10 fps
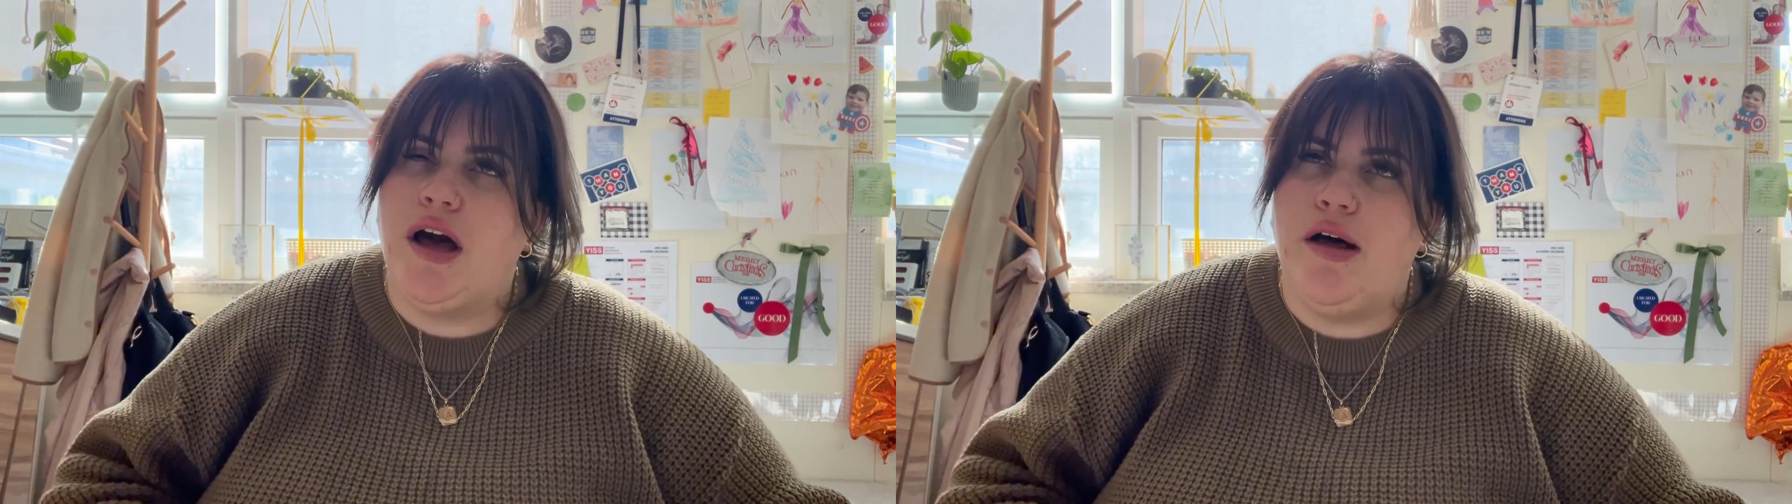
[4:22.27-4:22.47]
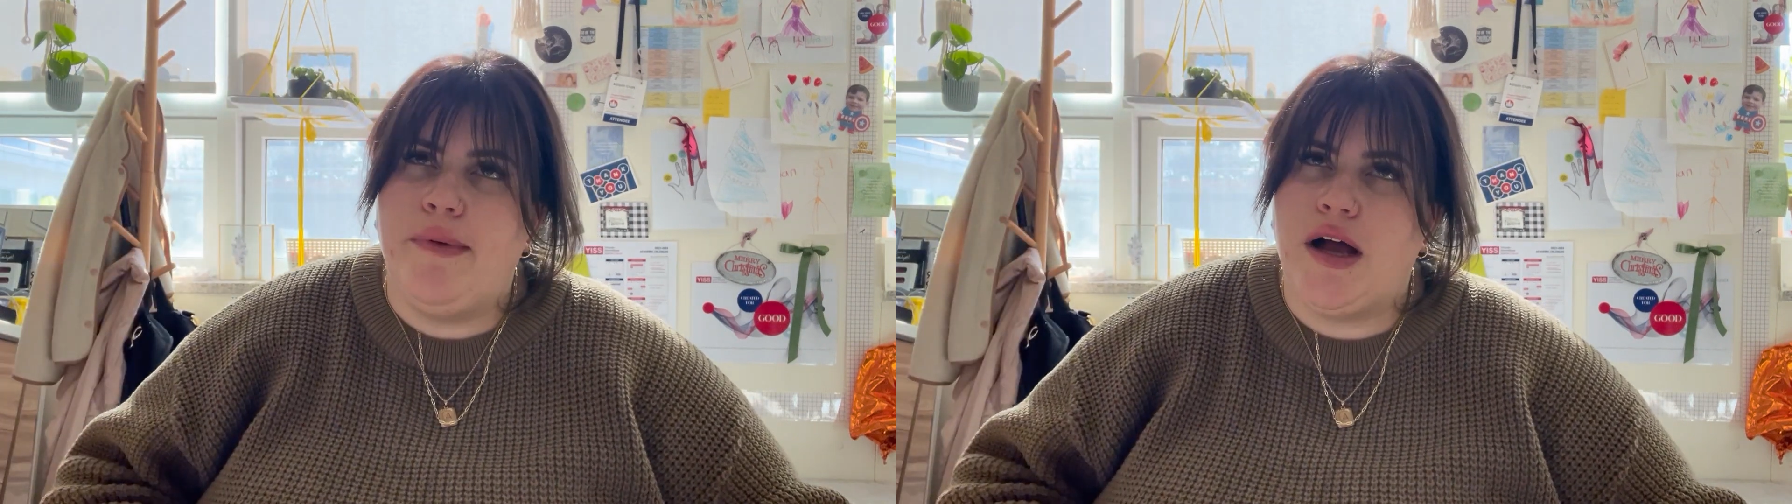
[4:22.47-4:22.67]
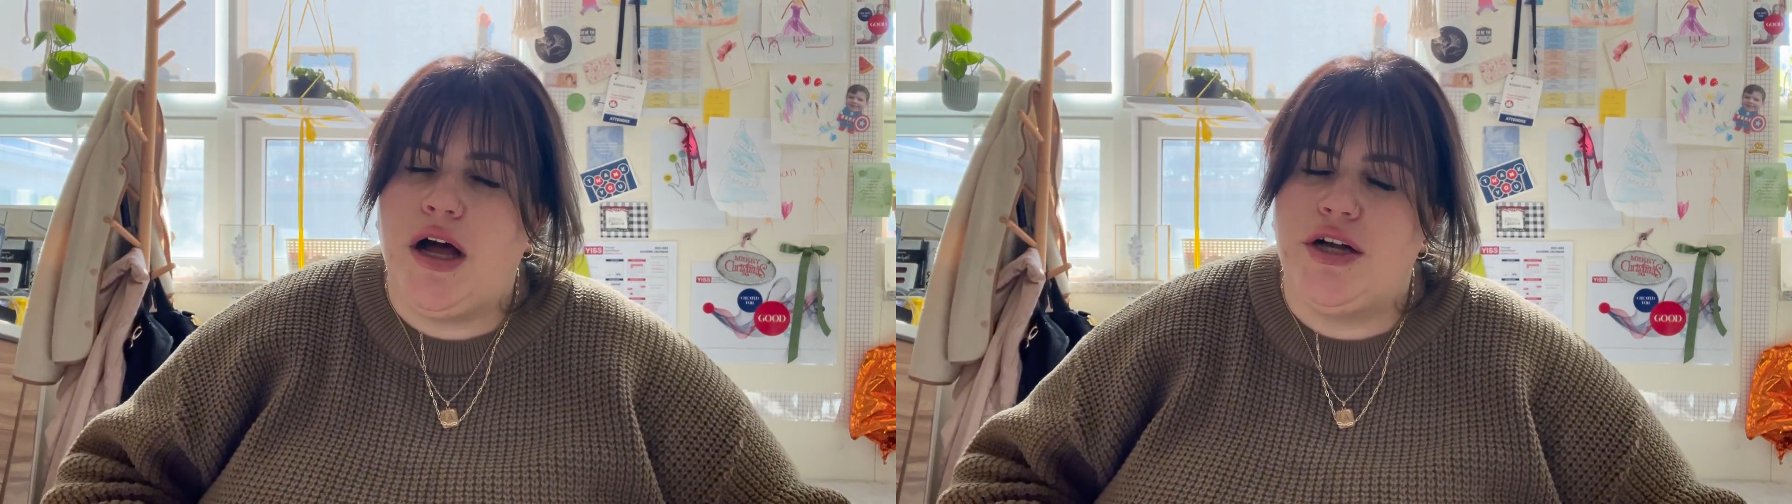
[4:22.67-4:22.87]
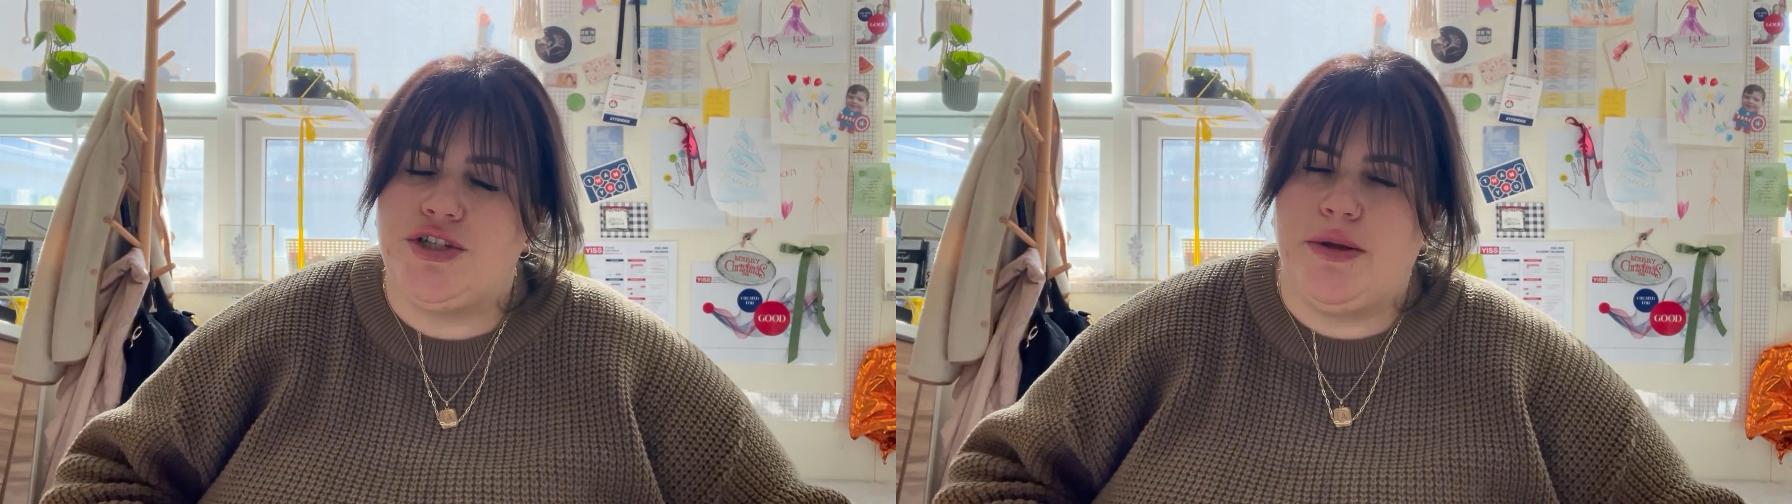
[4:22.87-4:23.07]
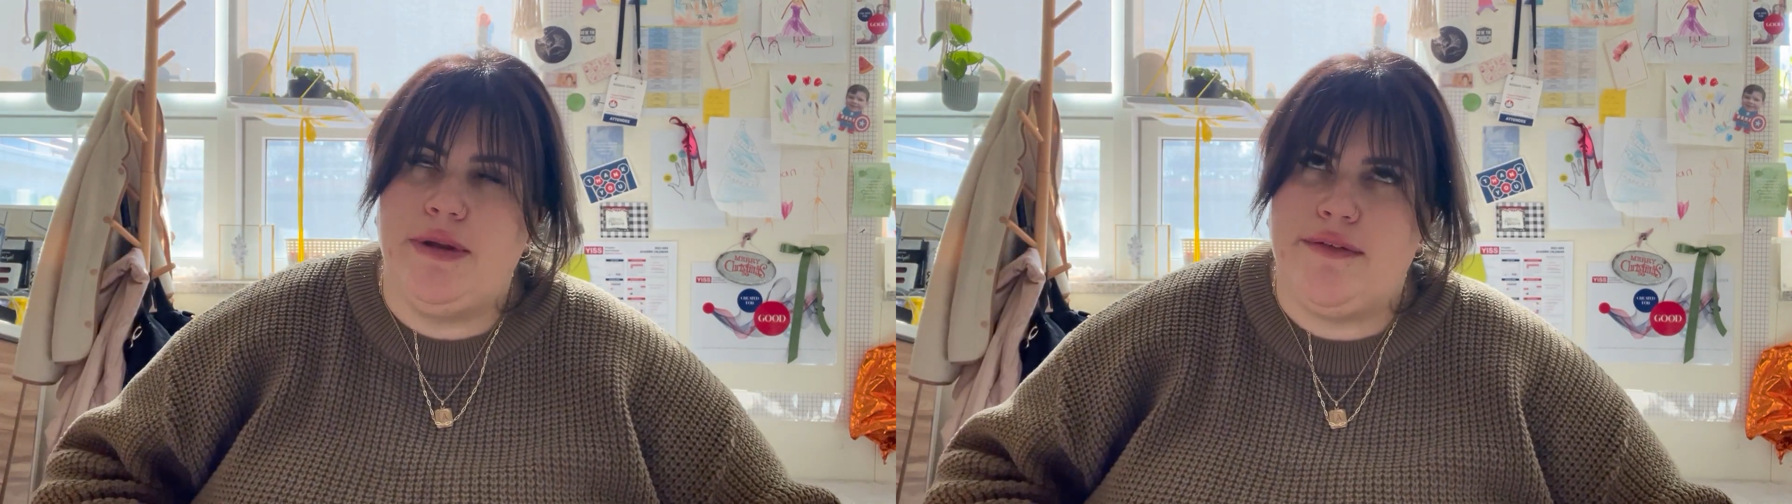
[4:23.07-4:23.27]
oh my gosh,
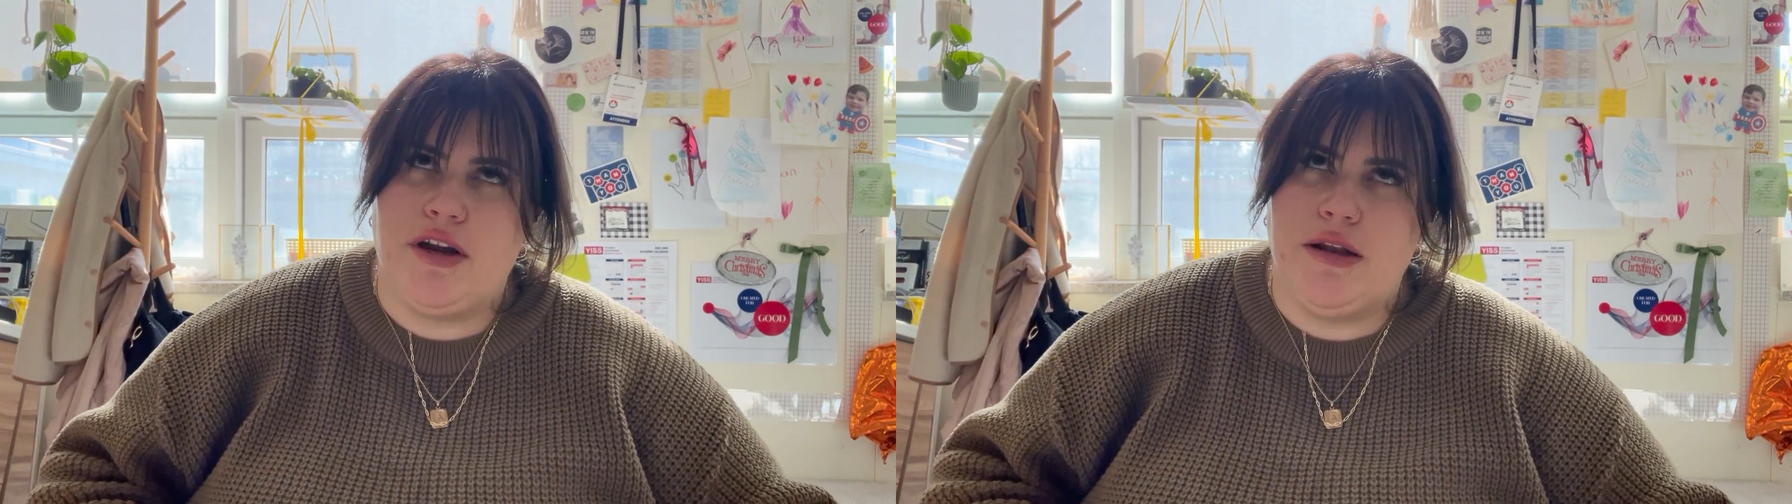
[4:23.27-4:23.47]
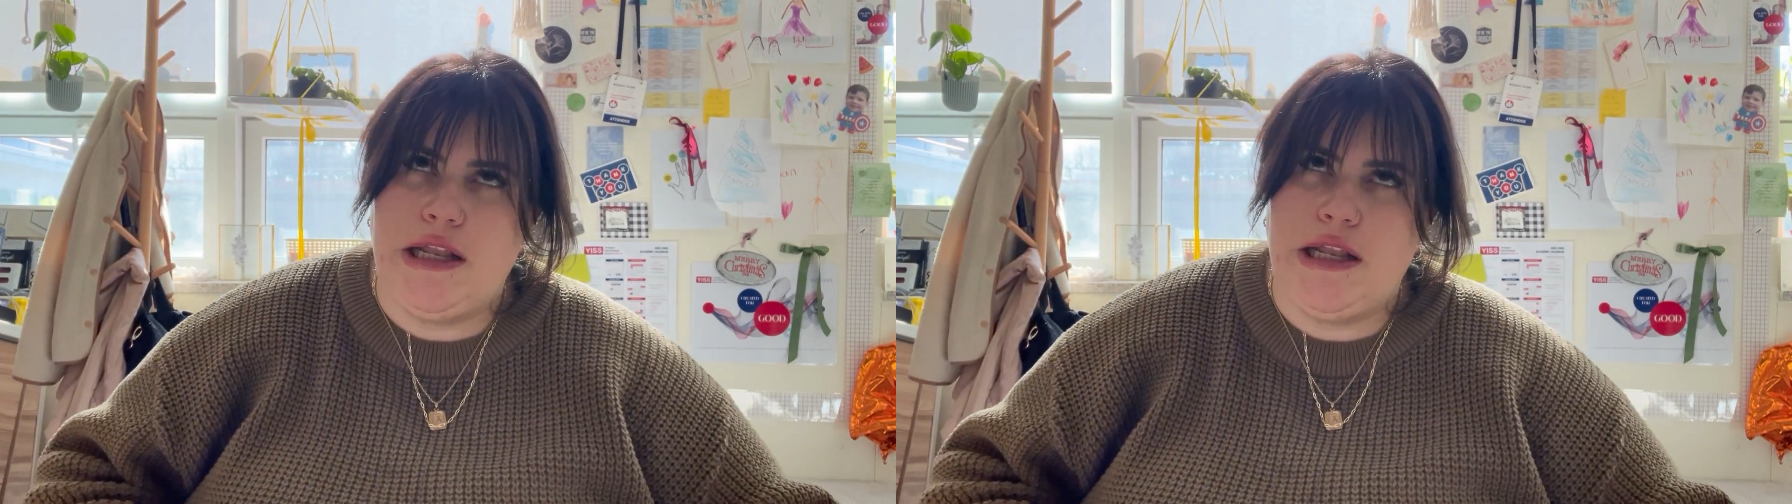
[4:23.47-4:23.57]
I'm never gonna